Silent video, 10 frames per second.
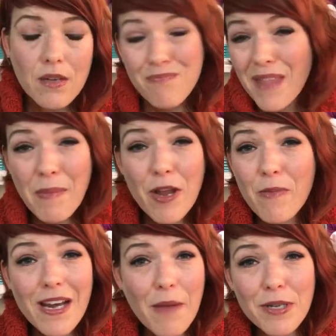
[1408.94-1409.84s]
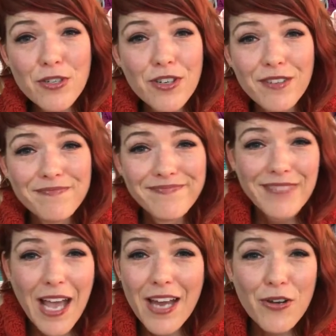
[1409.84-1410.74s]
That may or may not be true.
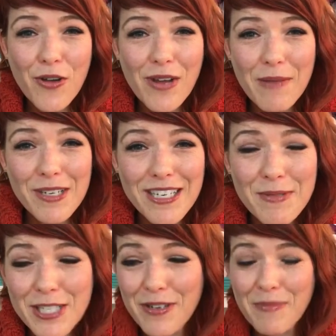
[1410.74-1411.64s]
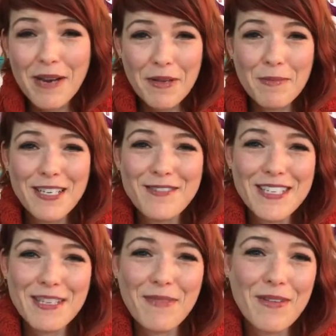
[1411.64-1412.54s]
I don't know what I'm going to be doing, but I'm going to be doing
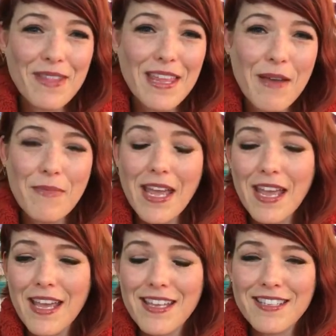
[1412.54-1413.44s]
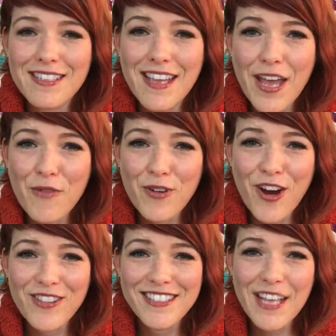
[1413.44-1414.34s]
something with them. And uh,
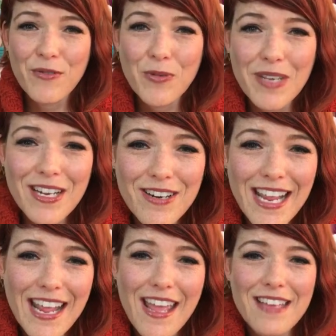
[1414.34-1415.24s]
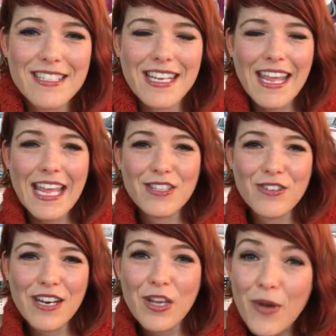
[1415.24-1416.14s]
regardless, I will be here to, to answer
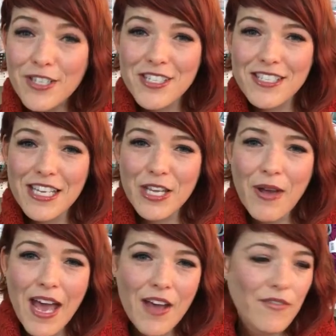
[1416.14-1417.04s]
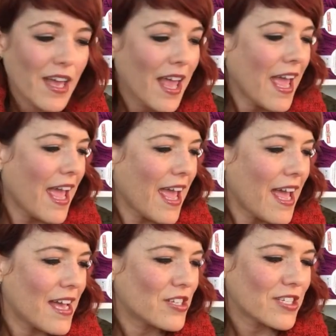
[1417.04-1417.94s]
any questions that you have
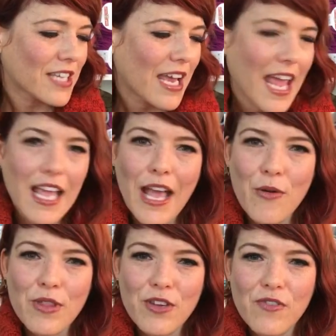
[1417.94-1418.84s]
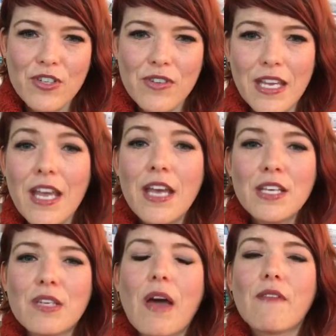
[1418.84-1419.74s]
and just kind of hang out with you virtually.
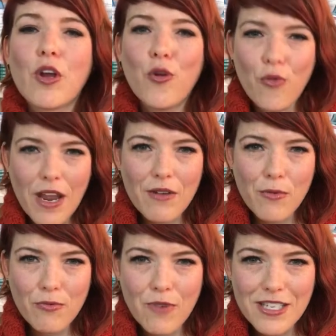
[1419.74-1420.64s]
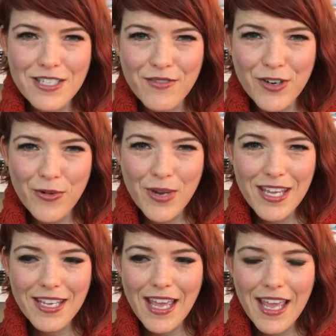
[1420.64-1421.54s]
So have a great rest of your
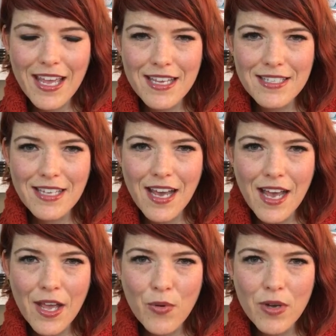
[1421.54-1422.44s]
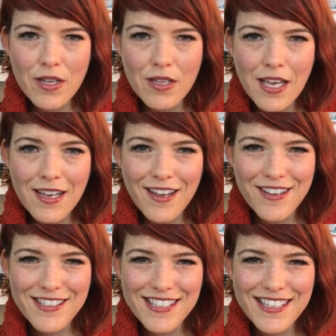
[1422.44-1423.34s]
week, and I will, uh,
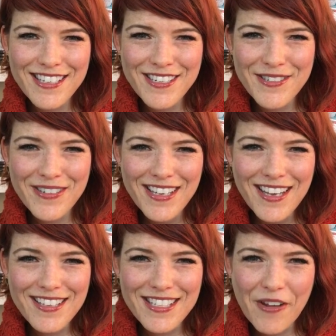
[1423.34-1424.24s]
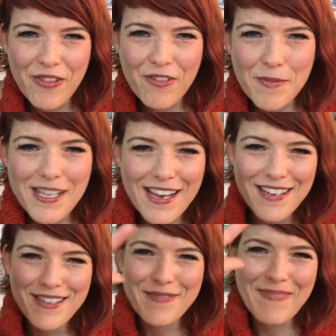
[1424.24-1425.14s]
I'll see you, I'll see you on the flip side.
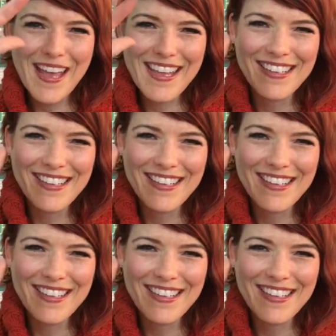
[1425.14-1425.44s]
Bye.